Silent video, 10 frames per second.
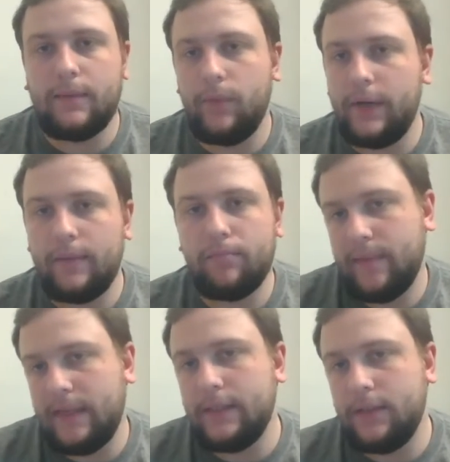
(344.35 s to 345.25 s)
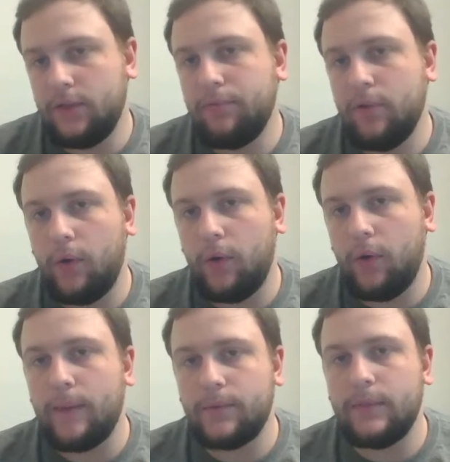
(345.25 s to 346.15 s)
and we implemented those
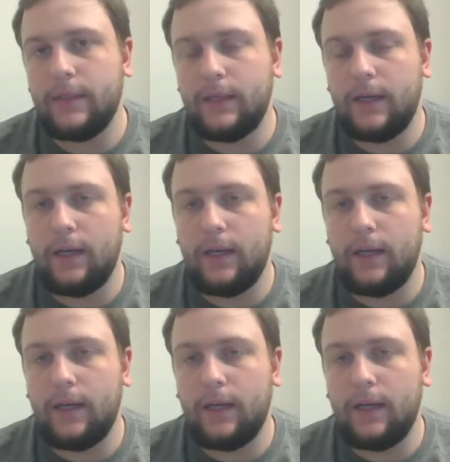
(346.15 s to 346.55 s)
programs with the